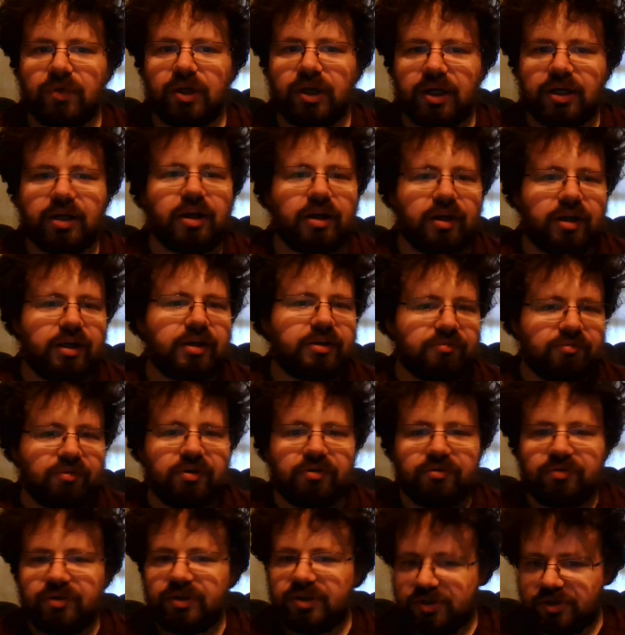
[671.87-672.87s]
and it's
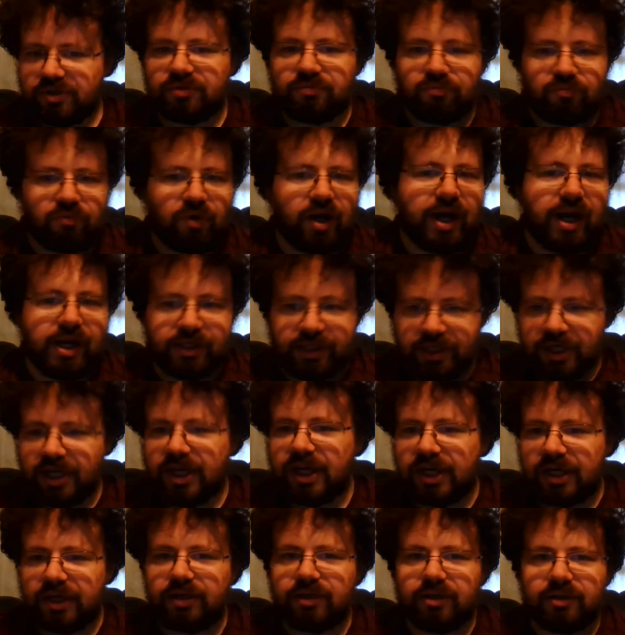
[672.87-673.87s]
literally just rat
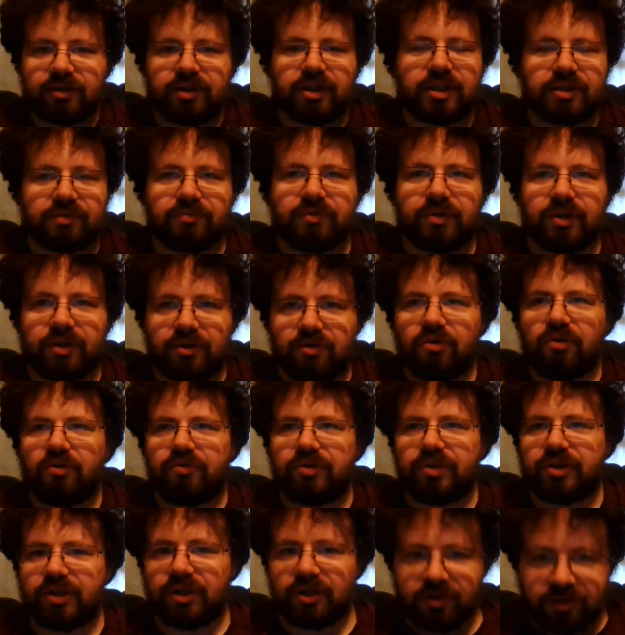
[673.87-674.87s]
king that's what they
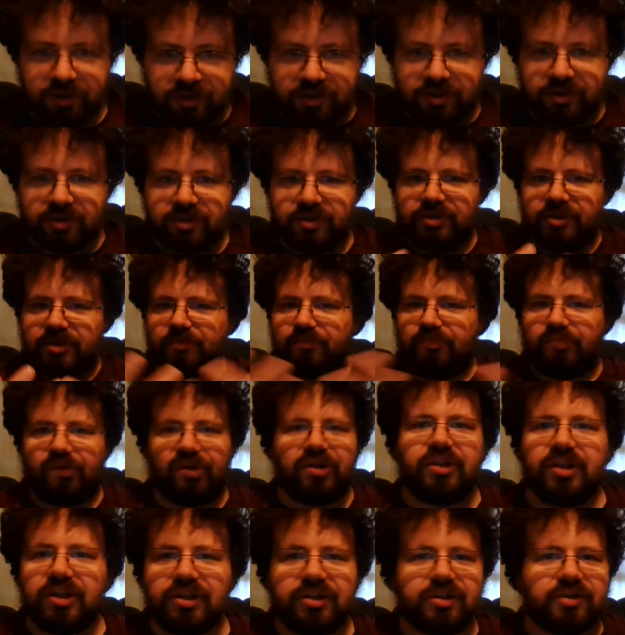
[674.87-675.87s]
call it that because it's just
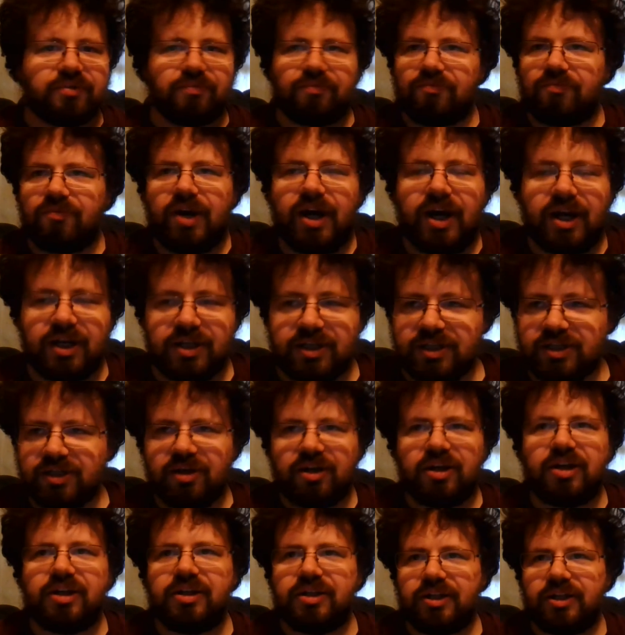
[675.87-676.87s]
abundance of rats
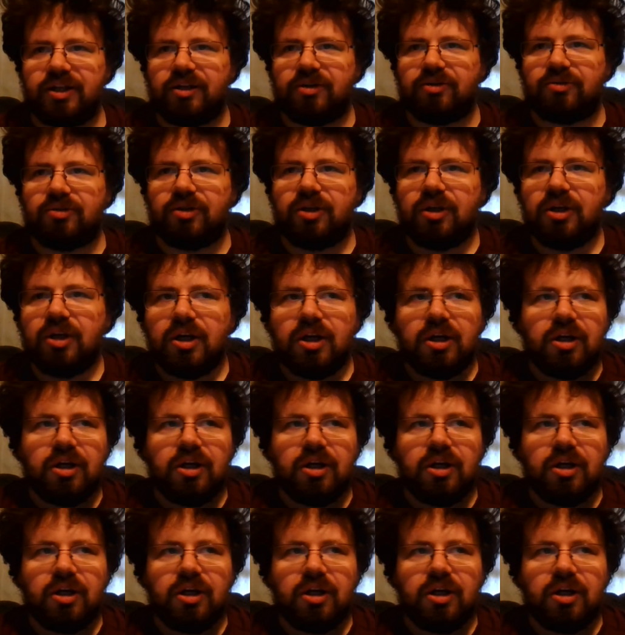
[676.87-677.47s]
tied together